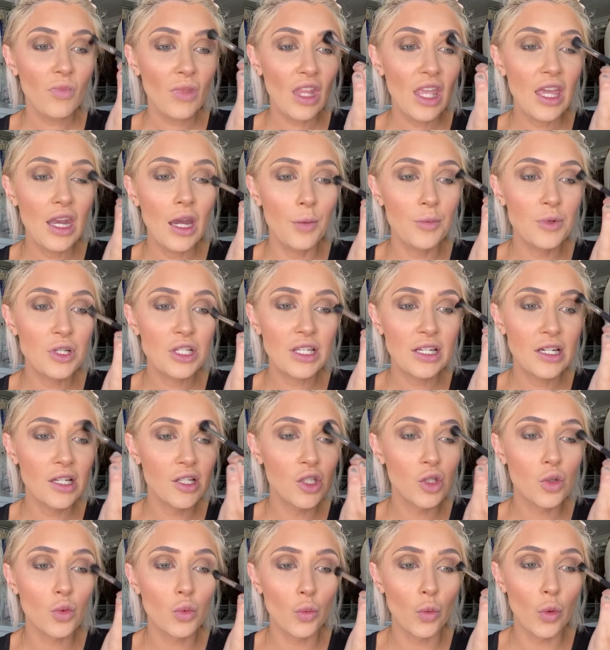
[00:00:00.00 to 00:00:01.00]
And I'm just gonna
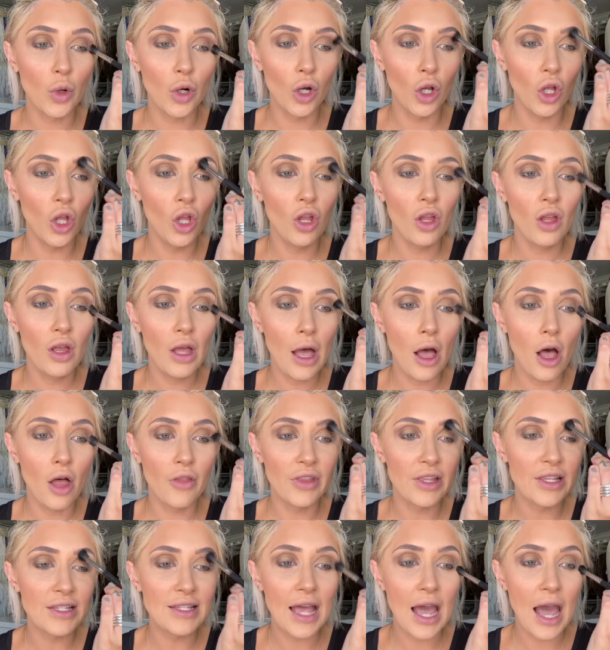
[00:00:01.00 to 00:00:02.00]
swirl on
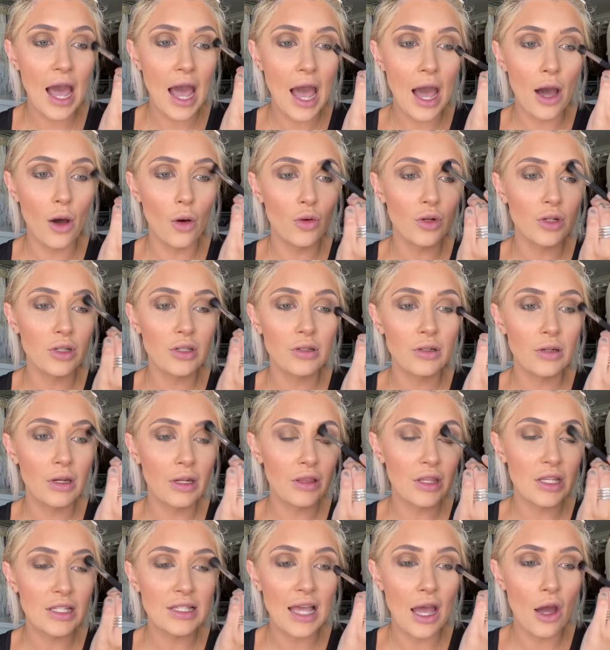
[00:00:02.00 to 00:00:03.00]
this out
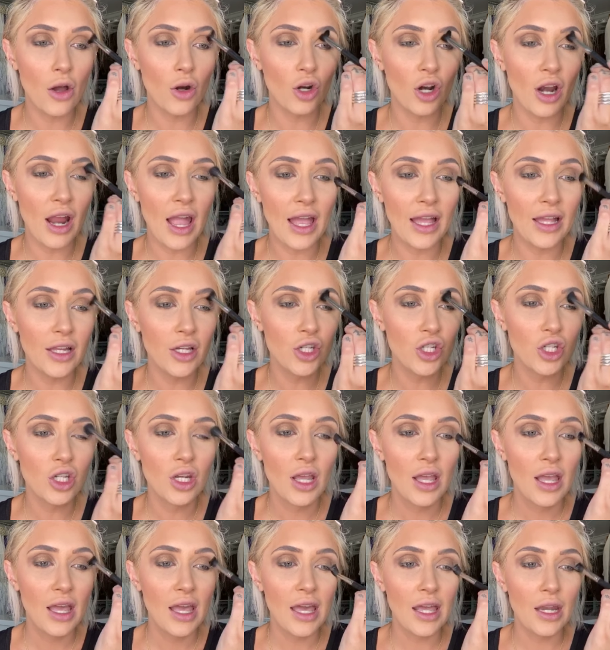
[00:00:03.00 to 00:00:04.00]
this outer edge
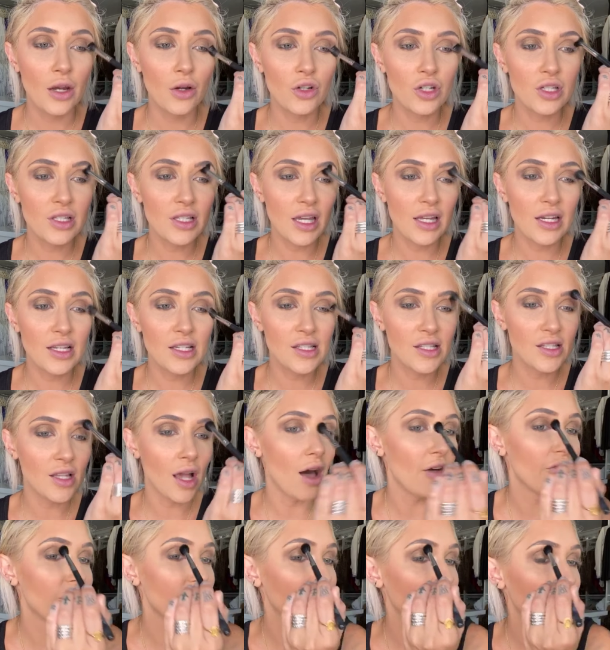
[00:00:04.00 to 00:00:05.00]
and I'll just kind of
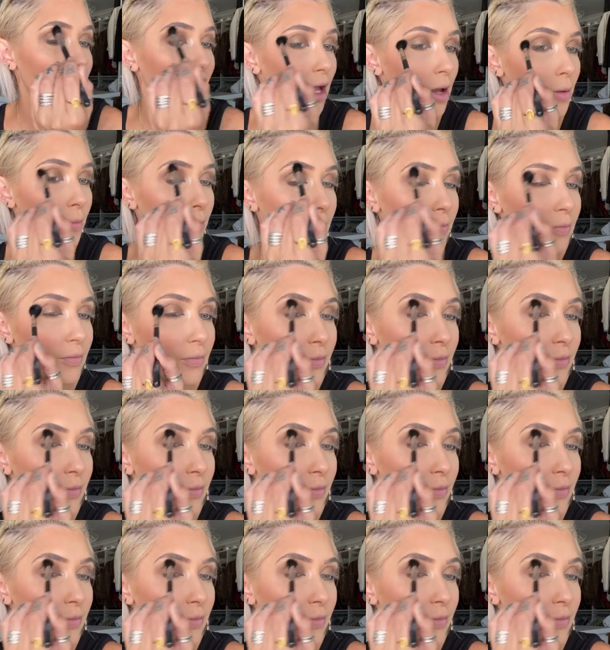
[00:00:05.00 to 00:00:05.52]
soften it up.